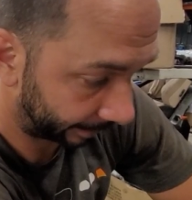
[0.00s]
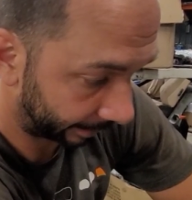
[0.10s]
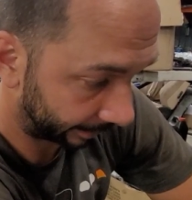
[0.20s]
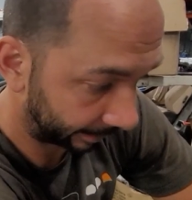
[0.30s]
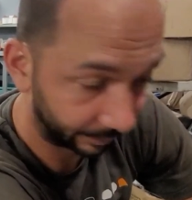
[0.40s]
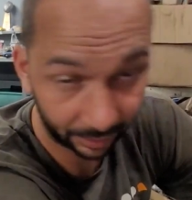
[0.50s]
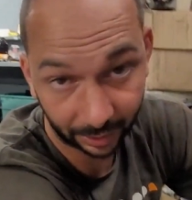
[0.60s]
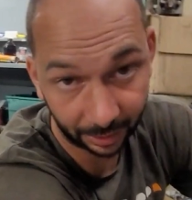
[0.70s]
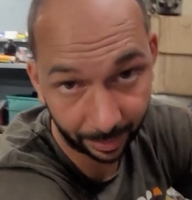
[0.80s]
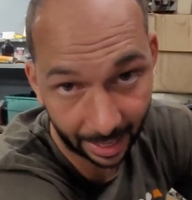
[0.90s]
Instead of just
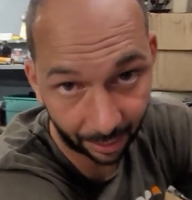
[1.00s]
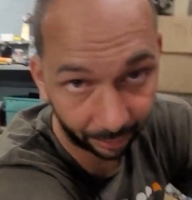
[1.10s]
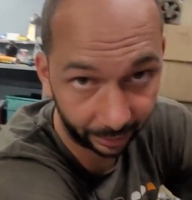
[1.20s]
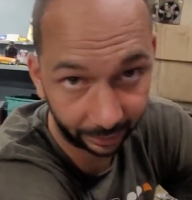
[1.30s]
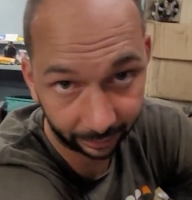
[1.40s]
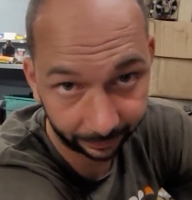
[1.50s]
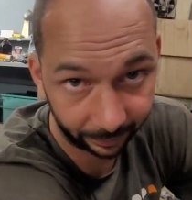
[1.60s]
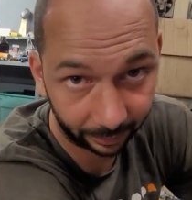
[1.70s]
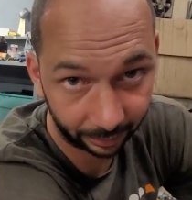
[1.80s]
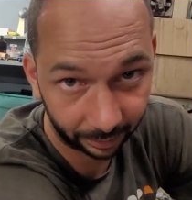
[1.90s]
depowering
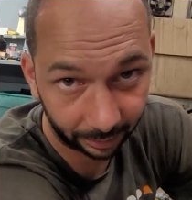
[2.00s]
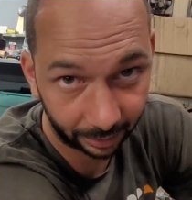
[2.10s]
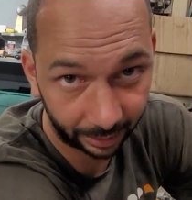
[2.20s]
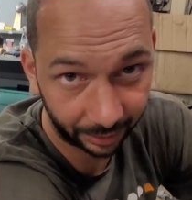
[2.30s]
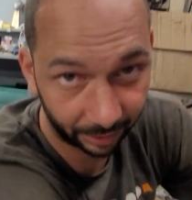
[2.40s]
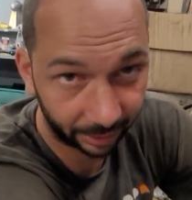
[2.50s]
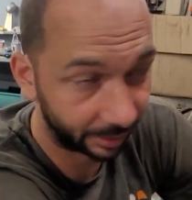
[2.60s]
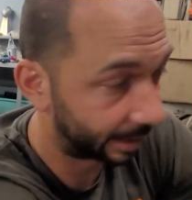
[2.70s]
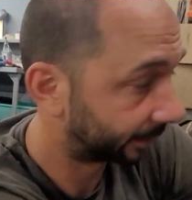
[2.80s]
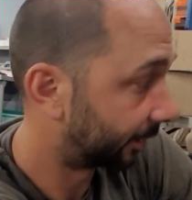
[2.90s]
a hydraulic
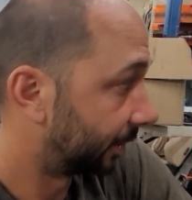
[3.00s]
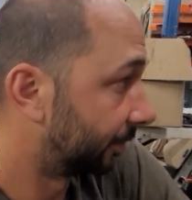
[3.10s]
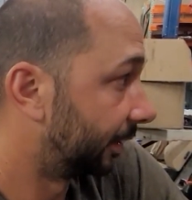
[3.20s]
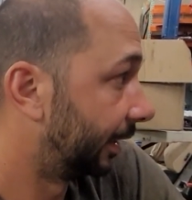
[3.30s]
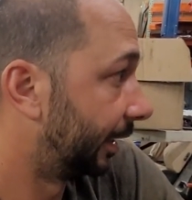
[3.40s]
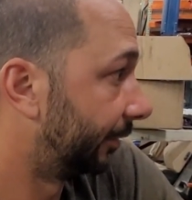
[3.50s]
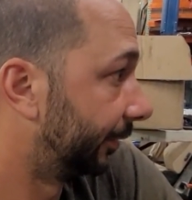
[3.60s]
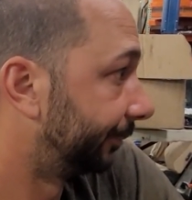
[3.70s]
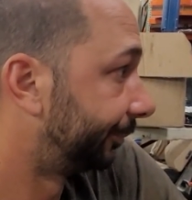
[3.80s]
rack, they just run that one.